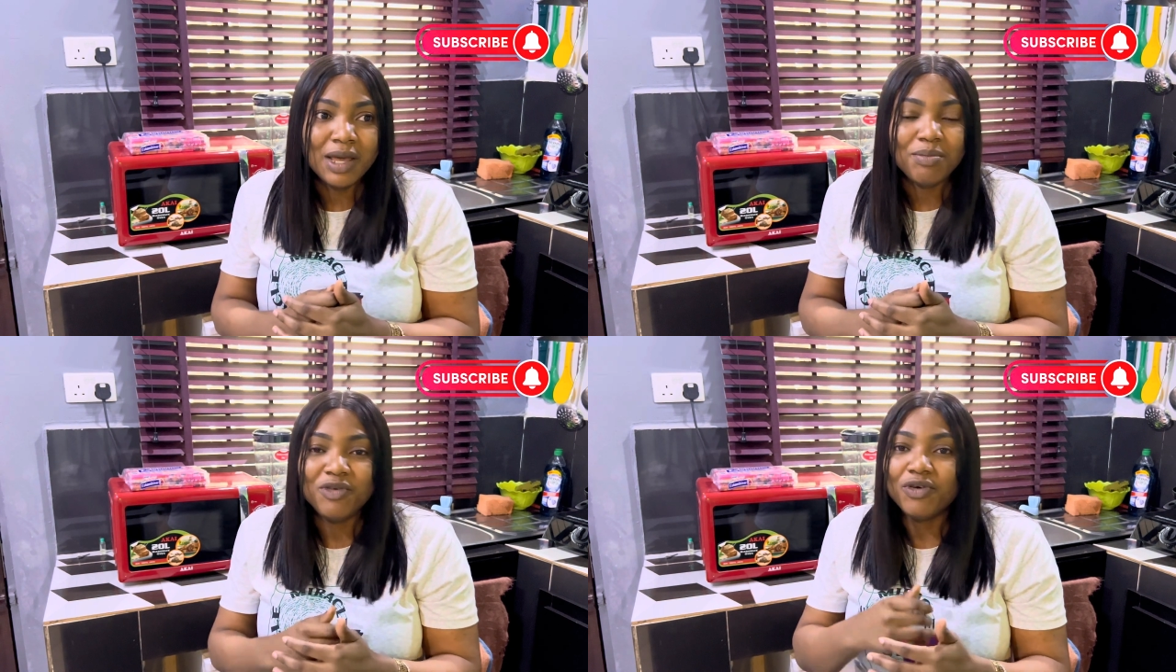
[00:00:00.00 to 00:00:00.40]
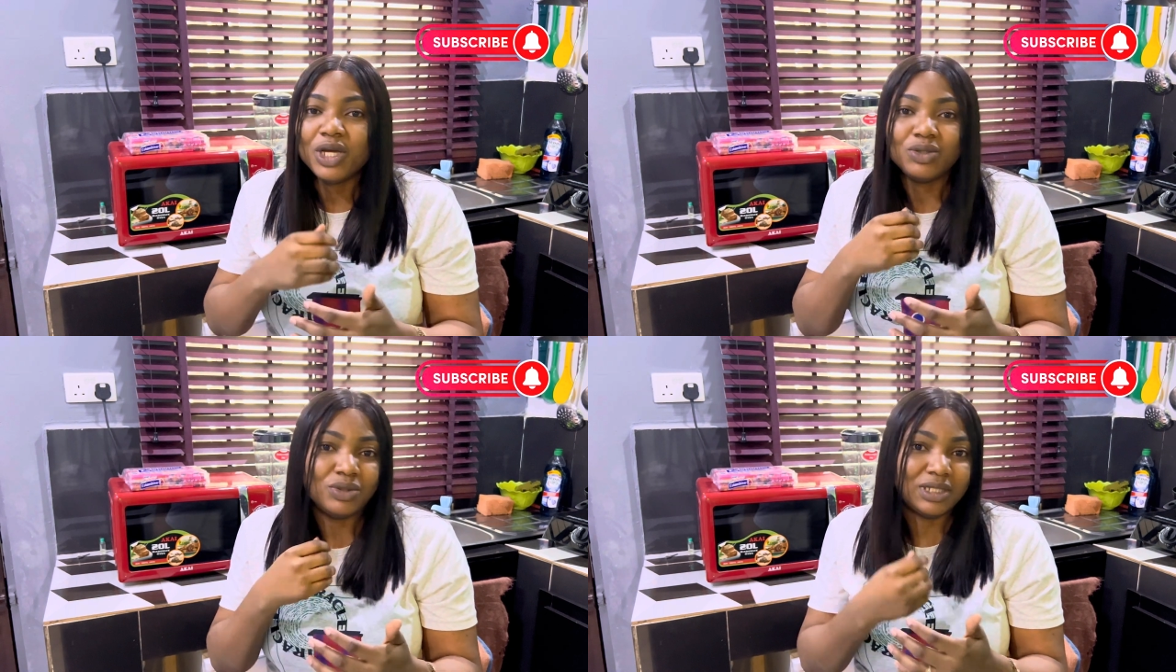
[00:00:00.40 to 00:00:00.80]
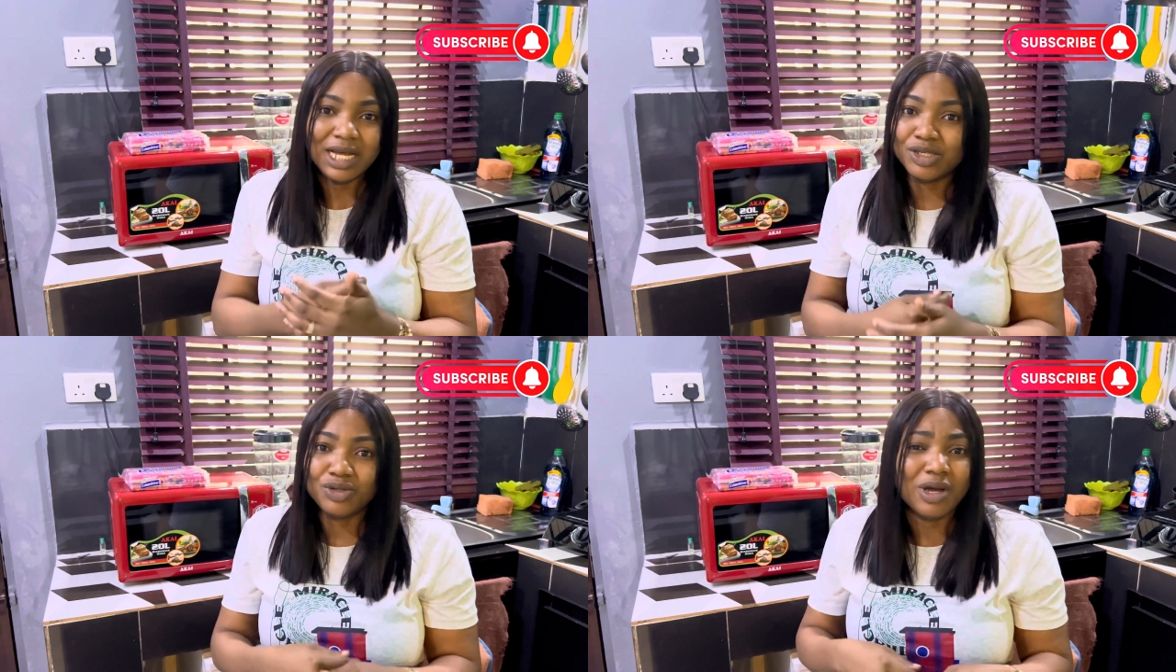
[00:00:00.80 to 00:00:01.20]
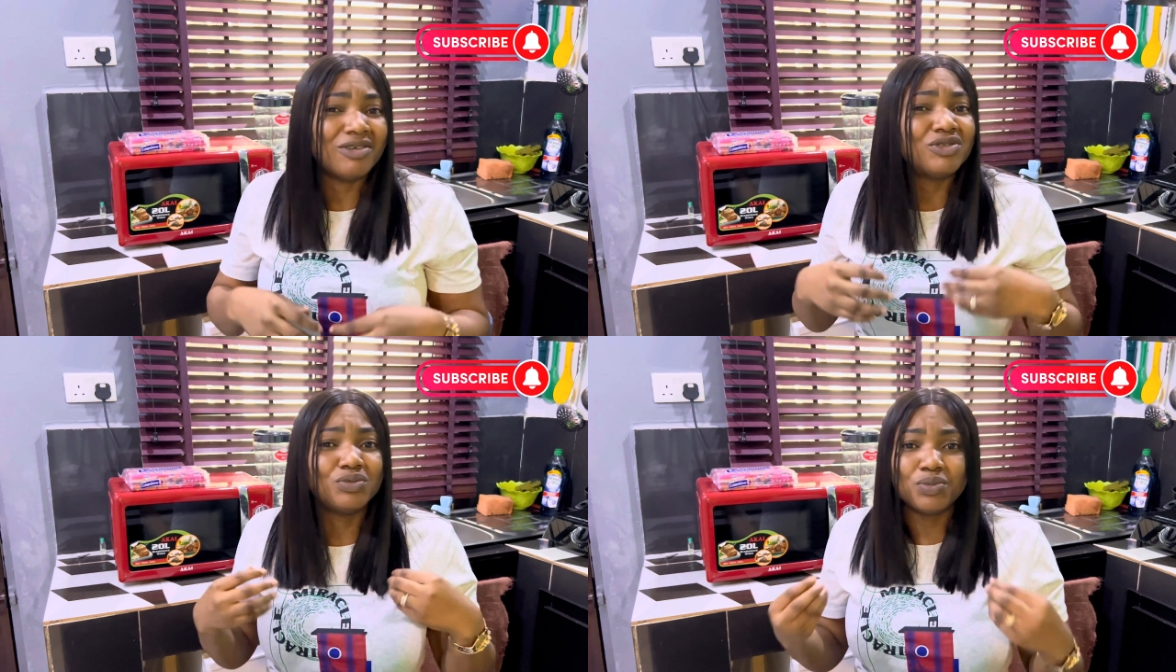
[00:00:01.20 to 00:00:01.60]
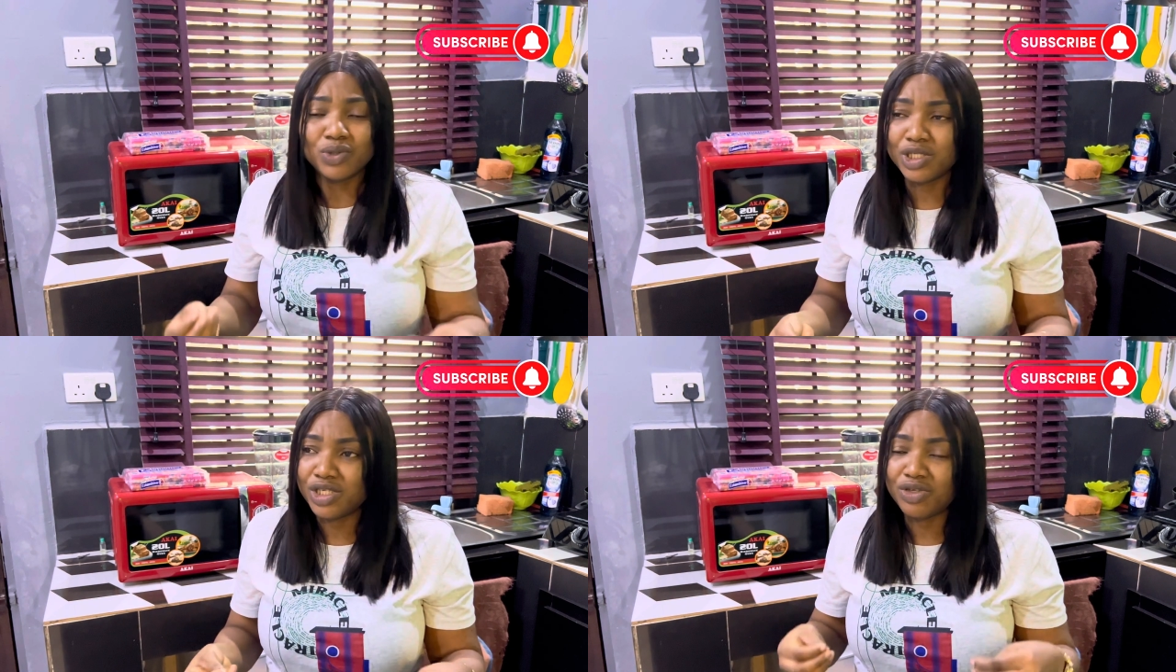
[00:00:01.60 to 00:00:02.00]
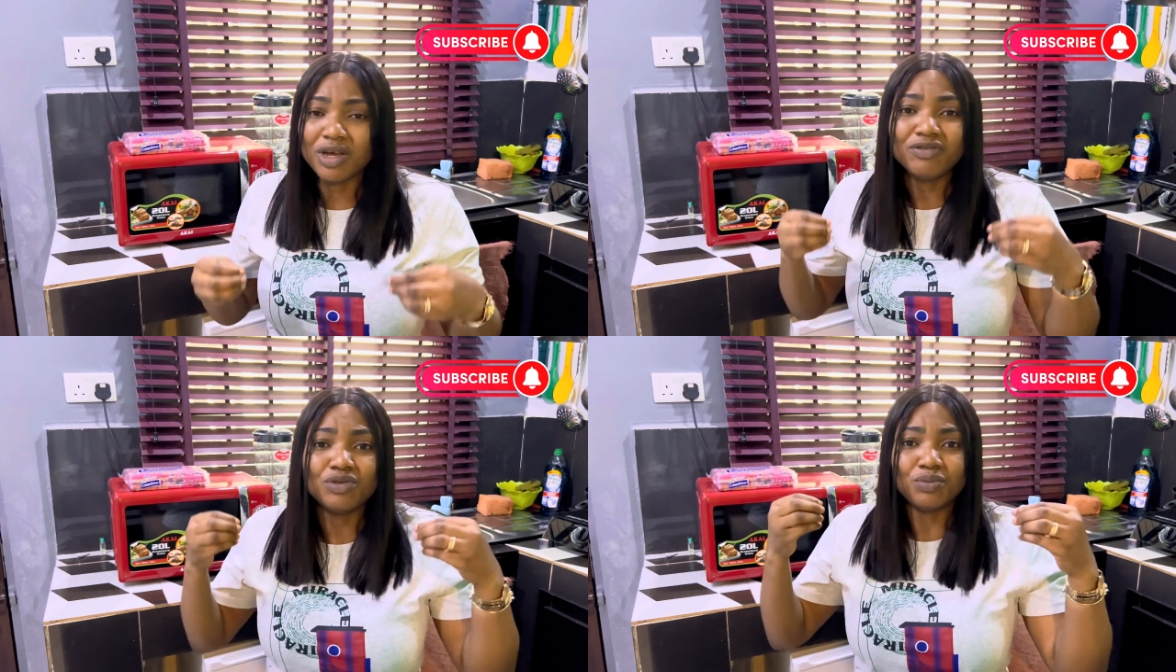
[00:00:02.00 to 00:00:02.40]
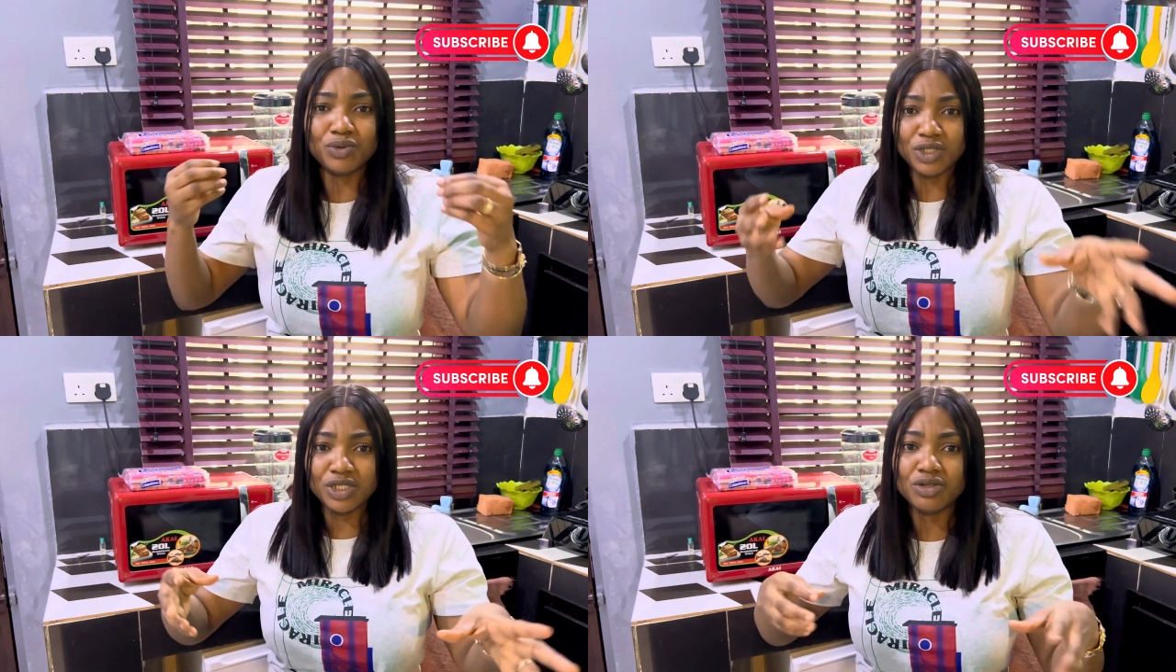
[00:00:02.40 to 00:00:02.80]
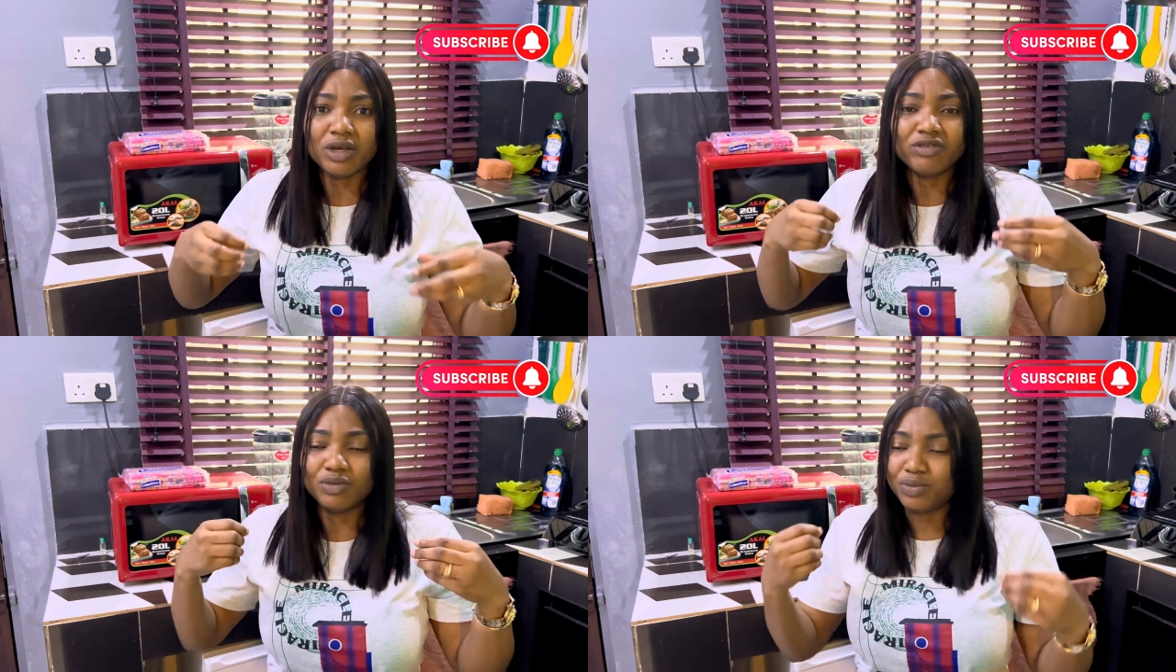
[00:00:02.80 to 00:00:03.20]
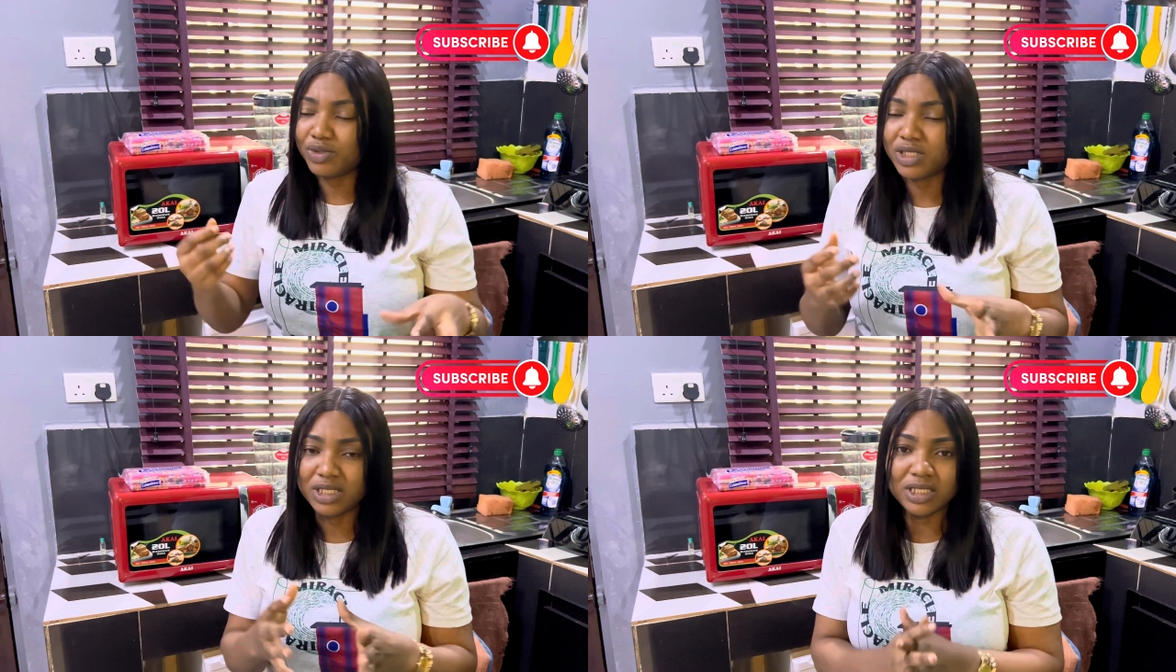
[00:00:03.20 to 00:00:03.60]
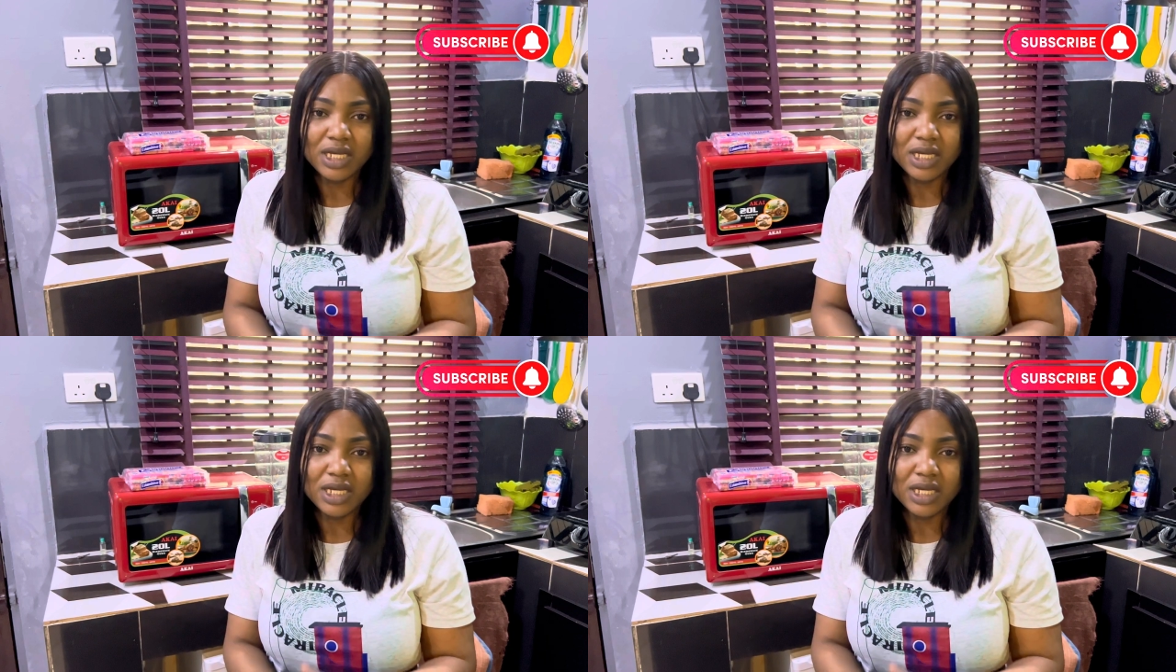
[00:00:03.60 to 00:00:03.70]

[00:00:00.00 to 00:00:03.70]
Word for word: before it will start you have to push it you have to push it you have to push it